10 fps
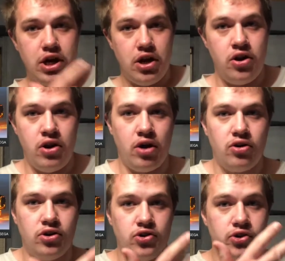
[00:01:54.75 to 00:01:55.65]

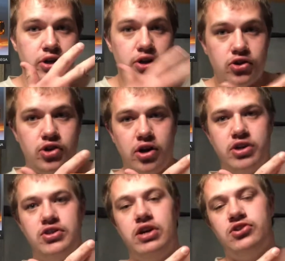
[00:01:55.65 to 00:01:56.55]
Knuckles, Sonic and
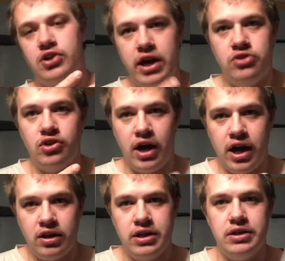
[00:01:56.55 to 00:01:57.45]
Tails on Angel
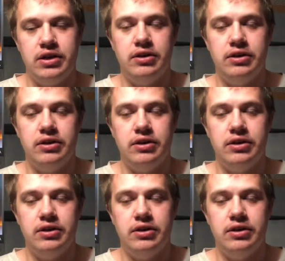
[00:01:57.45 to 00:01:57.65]
Island,